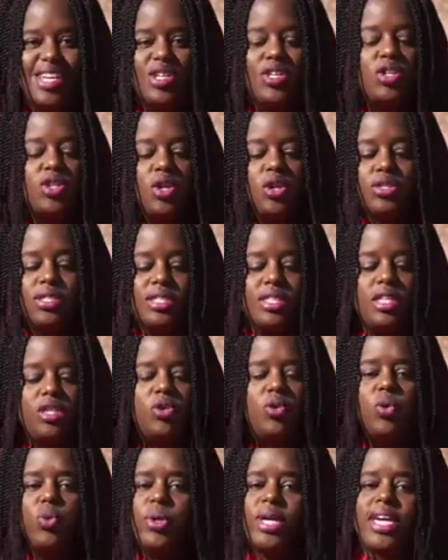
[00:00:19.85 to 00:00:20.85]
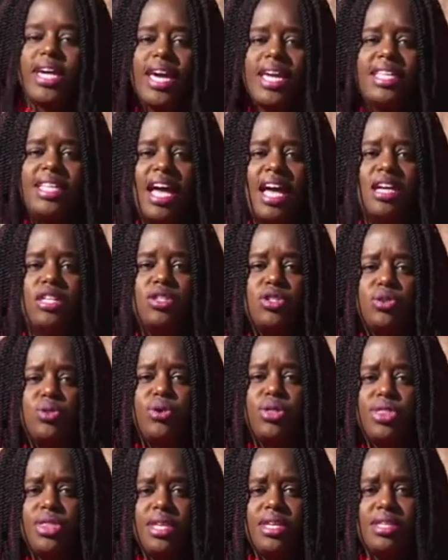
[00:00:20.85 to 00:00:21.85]
You know, see, we cannot
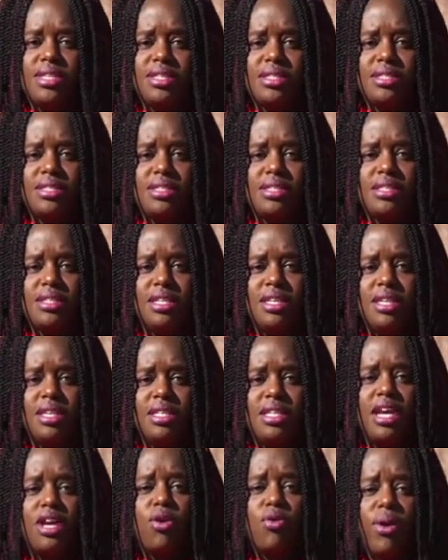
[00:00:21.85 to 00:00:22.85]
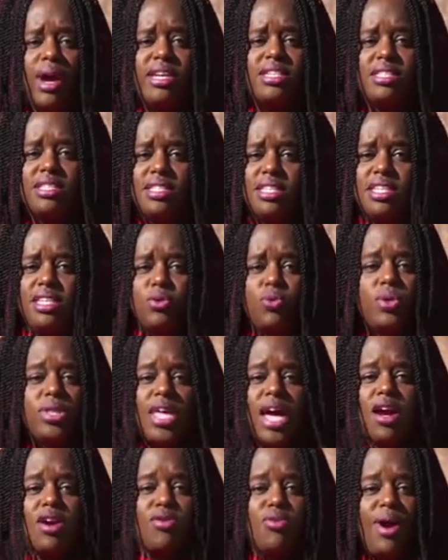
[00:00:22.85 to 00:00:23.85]
do things that Christ did
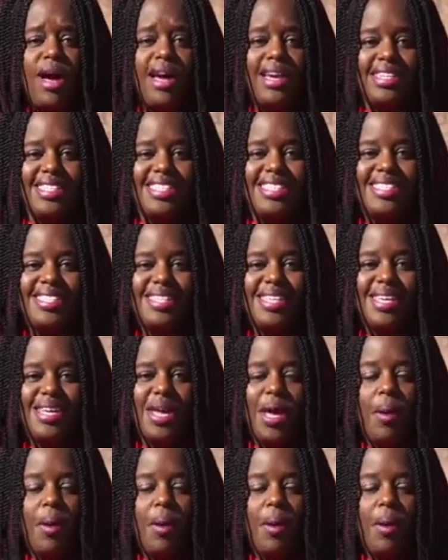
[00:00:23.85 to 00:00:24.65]
without Christ.